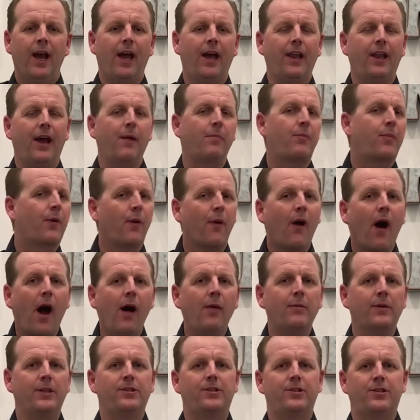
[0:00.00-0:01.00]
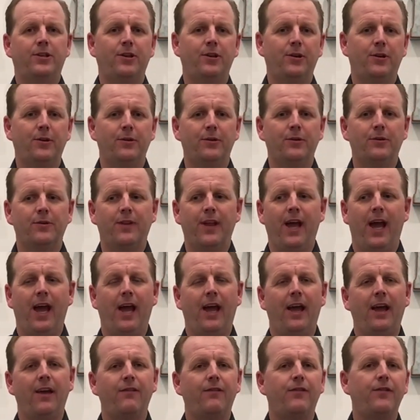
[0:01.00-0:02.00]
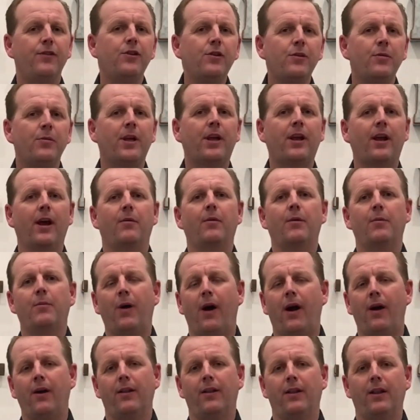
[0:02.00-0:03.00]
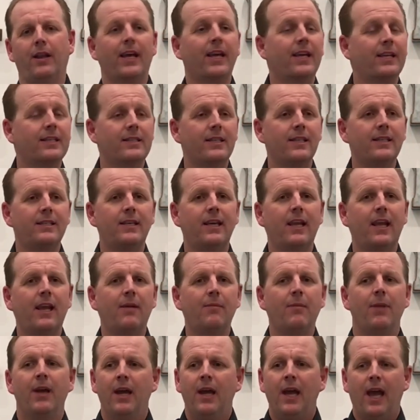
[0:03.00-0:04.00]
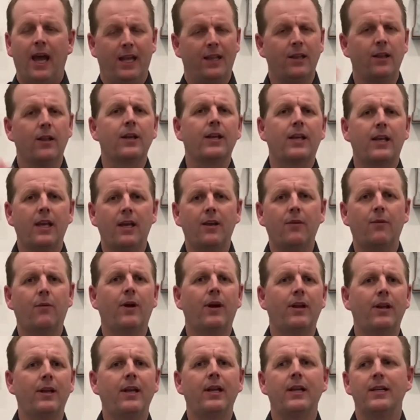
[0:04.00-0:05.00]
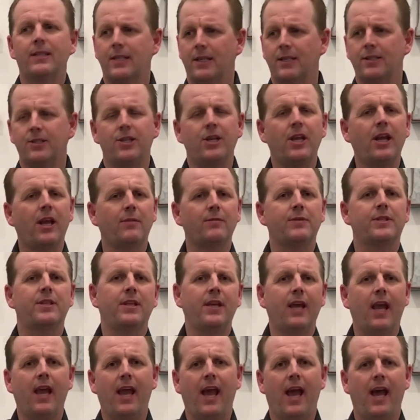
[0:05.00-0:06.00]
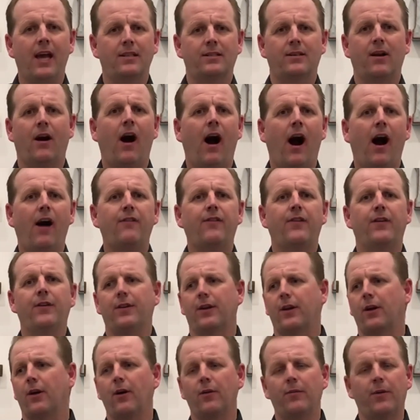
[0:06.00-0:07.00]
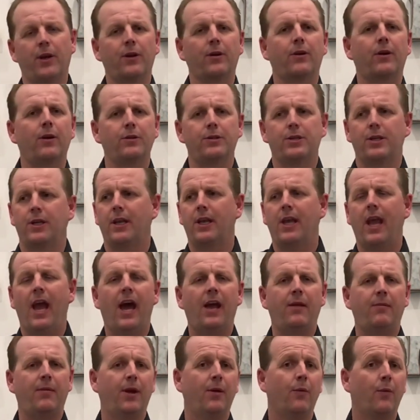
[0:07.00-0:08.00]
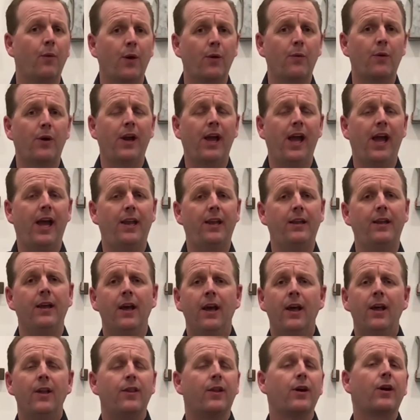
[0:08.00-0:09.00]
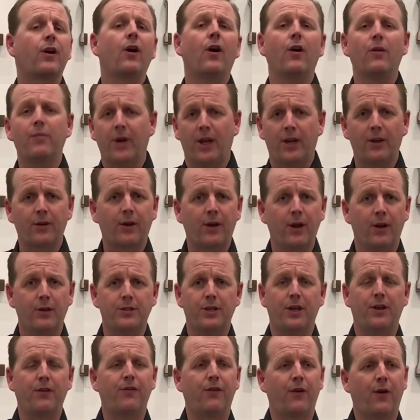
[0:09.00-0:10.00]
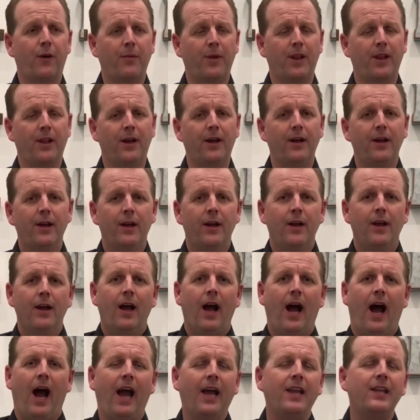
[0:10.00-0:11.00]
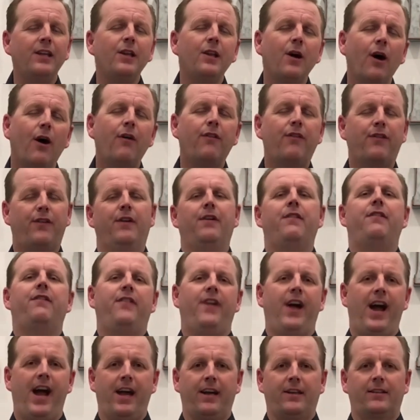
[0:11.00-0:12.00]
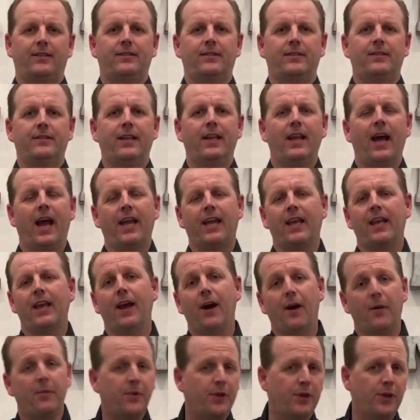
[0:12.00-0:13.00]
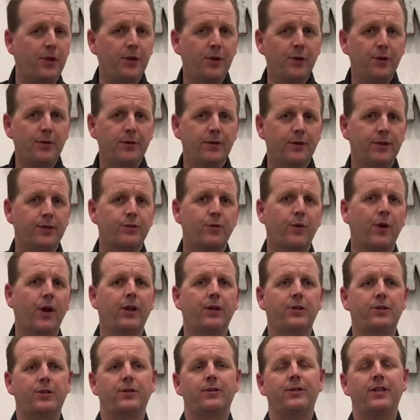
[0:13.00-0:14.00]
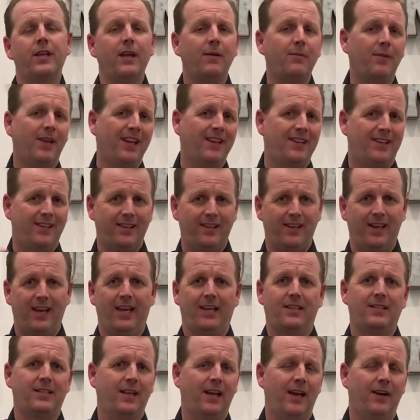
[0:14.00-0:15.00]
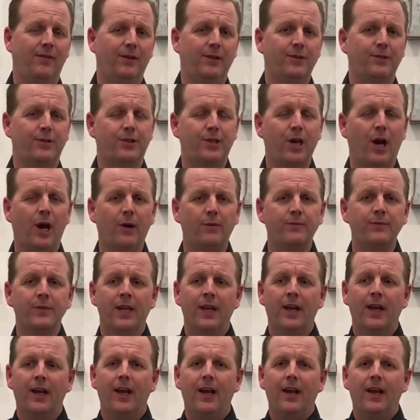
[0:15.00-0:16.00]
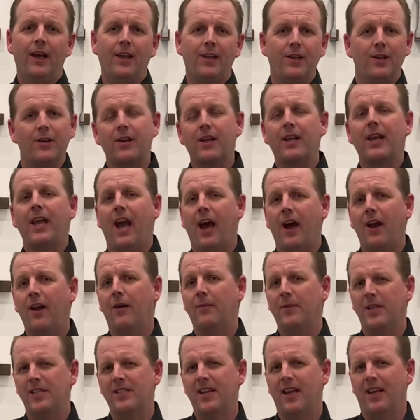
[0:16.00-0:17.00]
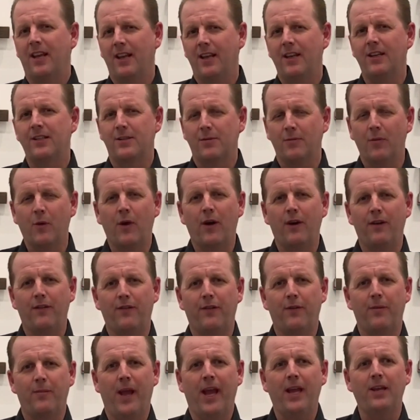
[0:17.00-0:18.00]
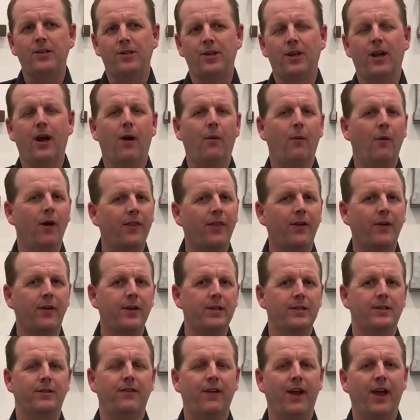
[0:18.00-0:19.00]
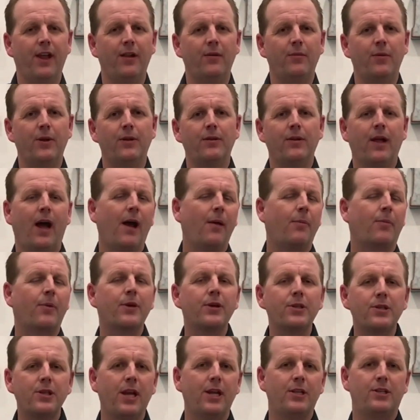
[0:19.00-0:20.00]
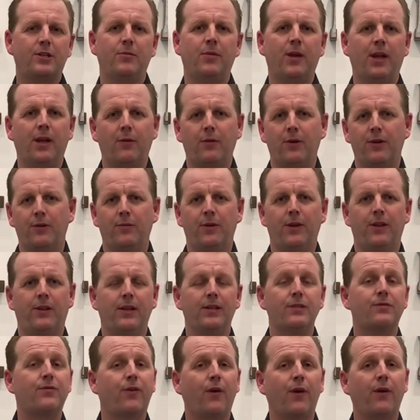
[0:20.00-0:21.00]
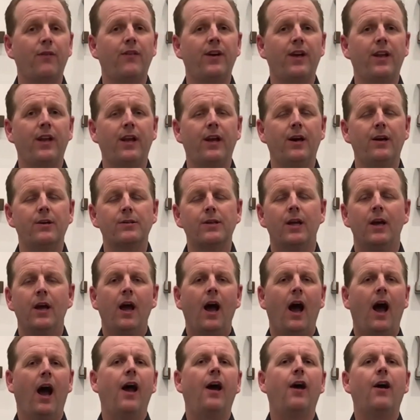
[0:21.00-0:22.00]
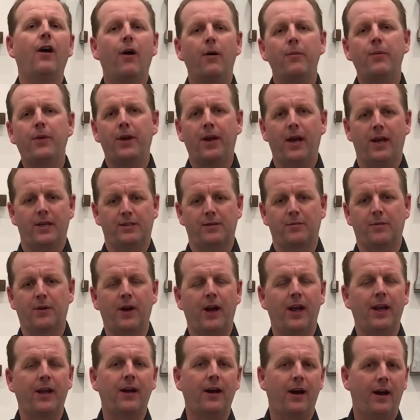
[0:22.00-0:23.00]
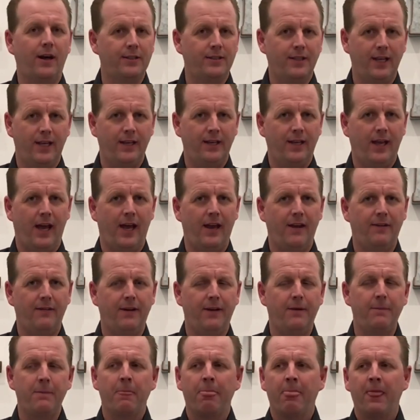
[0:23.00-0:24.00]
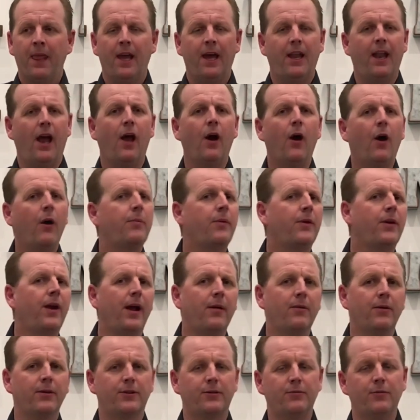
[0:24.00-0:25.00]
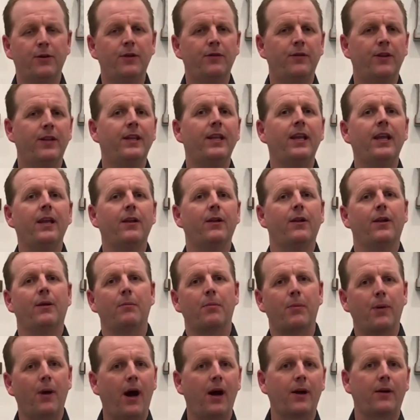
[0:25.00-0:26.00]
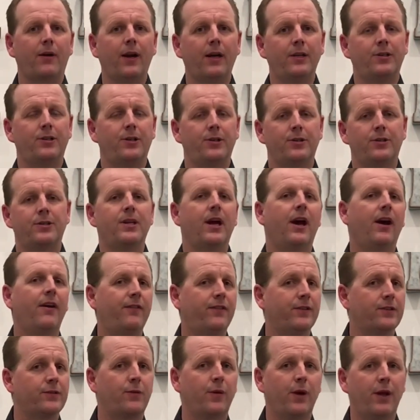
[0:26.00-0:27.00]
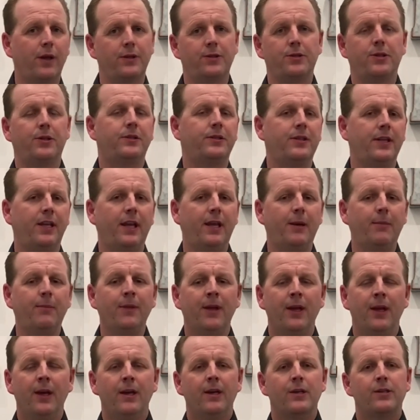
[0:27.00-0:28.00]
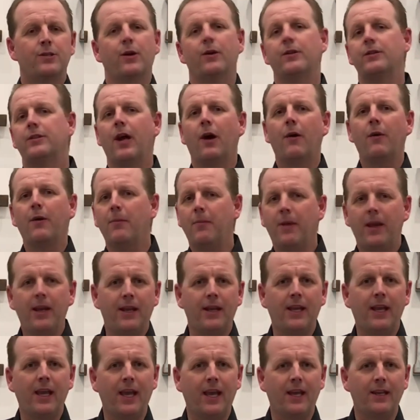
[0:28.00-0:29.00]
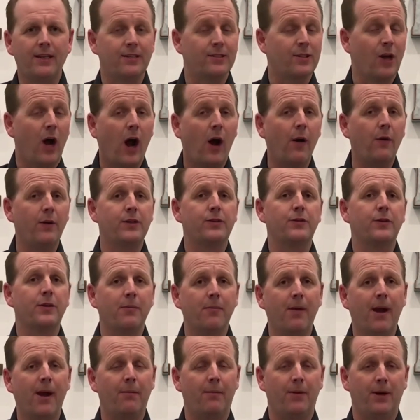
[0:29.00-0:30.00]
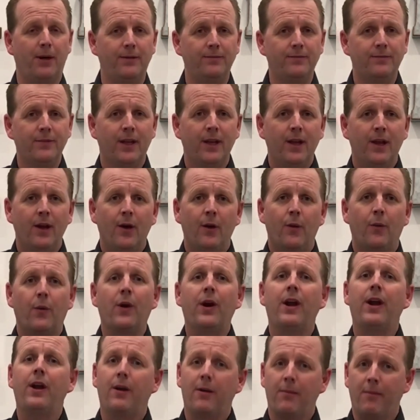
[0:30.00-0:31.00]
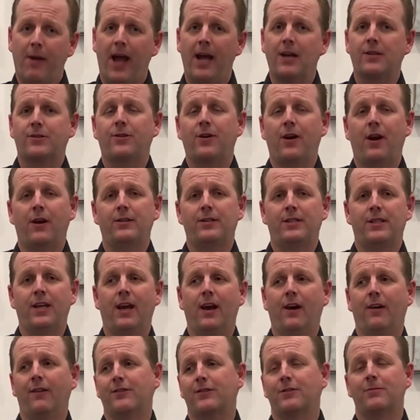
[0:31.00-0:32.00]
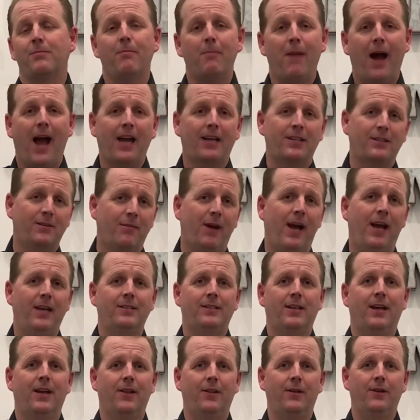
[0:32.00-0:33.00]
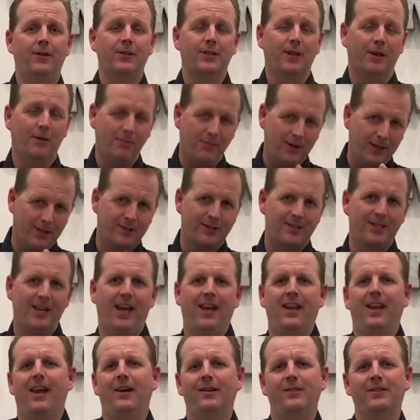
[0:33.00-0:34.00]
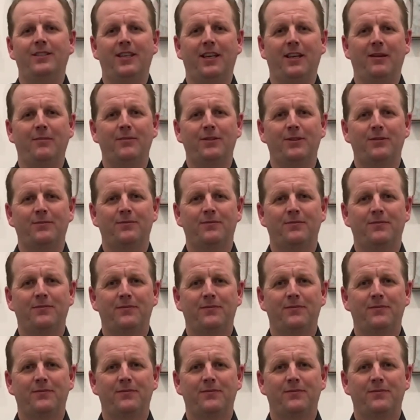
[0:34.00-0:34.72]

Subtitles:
And I promise you that if you become a part of the Legacy team and look into what it is that GMCA has to offer in the Gold Medal Coaching Academy and where we're headed, the Gold Medal Coaching Formula, I know for a fact that I can help you as well as your team get to the next level. So you can count on me sending you some more information on what there is available. I appreciate you being with me at these 4 videos. I hope you got some great content out of it. And I hope you're able to move the needle and progress yourself as well as your team. So until we meet again, as always, remember, we're here to master ourselves, maximize others, and build standout teams.